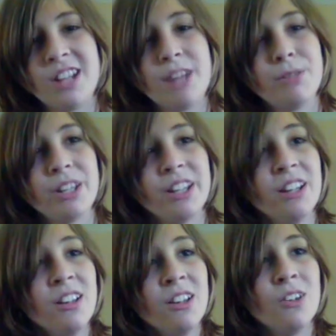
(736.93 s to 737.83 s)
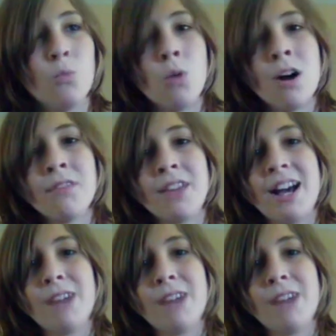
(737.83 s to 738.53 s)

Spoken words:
and I really want that.